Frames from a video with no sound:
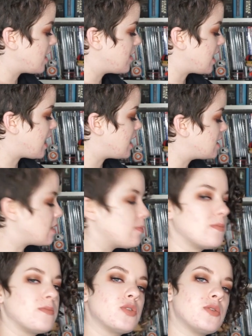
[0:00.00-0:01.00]
I think I had
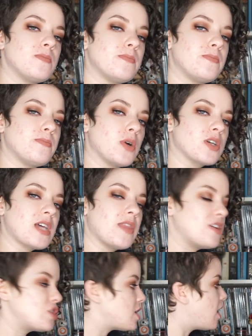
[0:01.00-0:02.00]
some books on
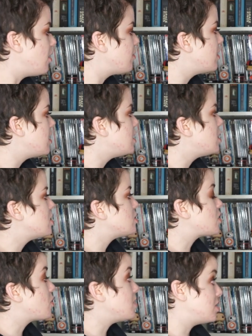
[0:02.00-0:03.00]
this shelf.
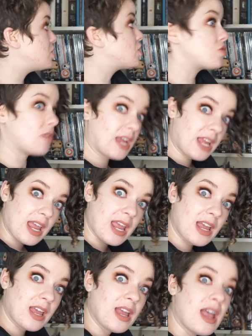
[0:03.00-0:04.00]
So this is
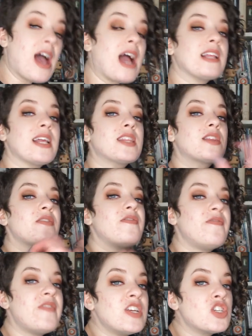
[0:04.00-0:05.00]
shrinking. I like the
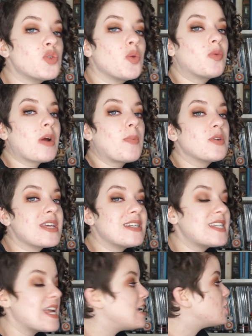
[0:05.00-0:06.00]
visual
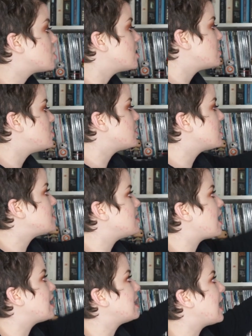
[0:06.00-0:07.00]
representation. As you can
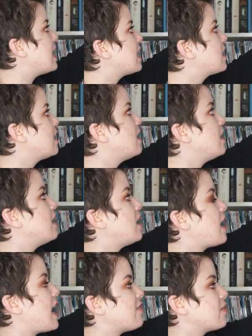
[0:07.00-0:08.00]
see, I like
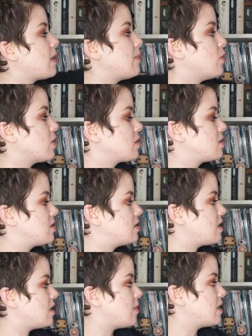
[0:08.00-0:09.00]
having my books
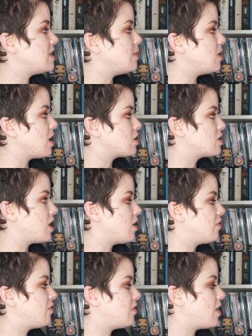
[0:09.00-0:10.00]
in my TBR
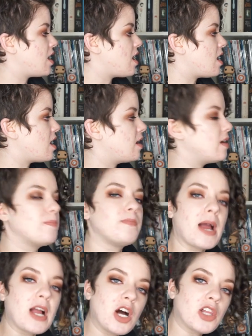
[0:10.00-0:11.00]
shelf uh,
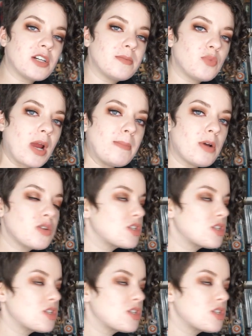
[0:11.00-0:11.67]
by color, rainbow